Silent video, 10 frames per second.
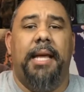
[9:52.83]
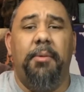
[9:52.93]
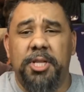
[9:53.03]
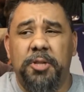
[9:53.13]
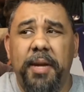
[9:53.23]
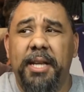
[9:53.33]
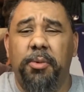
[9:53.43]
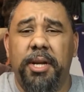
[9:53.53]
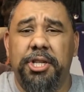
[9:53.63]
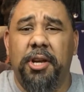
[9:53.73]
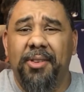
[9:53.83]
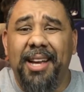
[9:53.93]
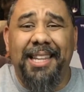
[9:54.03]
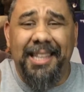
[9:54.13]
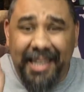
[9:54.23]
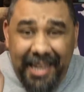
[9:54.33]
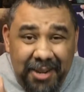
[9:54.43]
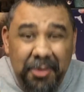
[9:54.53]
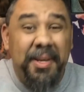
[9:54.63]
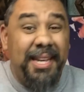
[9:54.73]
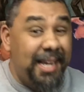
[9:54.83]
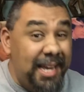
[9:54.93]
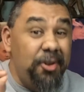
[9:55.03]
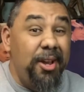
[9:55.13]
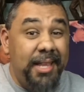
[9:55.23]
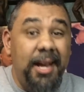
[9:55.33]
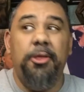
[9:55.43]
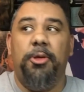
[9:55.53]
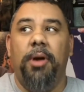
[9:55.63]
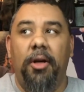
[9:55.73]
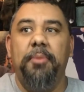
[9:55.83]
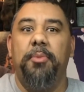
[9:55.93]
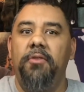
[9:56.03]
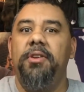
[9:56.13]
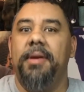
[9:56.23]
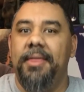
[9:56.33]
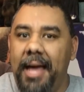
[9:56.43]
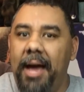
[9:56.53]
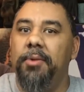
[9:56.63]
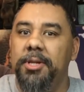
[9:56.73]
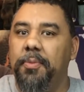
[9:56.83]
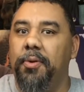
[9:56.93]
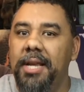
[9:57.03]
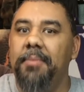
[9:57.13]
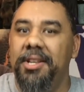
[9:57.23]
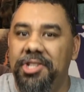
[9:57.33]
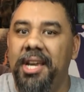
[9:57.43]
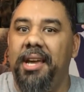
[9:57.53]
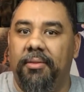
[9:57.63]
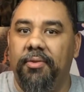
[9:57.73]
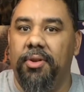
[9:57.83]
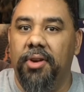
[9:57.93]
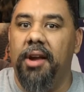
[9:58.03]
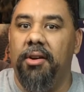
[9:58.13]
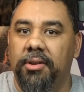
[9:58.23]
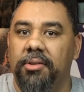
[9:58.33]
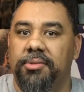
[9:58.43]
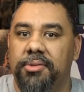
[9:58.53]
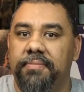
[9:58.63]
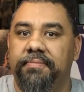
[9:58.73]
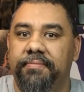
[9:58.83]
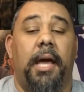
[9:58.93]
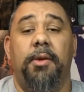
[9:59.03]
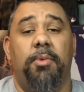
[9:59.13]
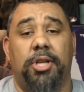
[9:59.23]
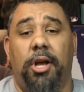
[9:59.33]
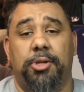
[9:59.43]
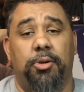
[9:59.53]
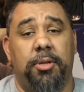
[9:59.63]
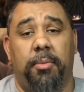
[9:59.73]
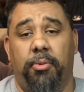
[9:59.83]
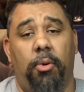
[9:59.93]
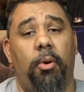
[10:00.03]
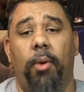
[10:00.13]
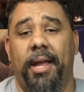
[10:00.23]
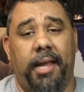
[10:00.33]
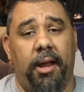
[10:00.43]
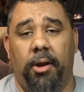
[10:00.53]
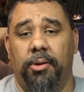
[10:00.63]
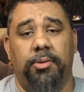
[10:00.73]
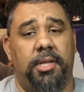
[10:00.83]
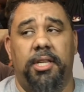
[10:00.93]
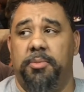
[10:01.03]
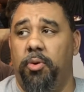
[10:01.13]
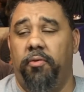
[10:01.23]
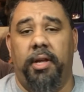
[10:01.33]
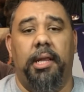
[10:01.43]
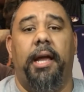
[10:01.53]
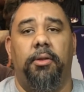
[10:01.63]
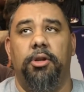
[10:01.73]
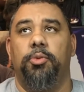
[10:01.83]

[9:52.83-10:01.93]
They would speak to each other a little bit here and there throughout the movie, but that was pretty much it for their characters. And there was also some throwaway characters in this movie, like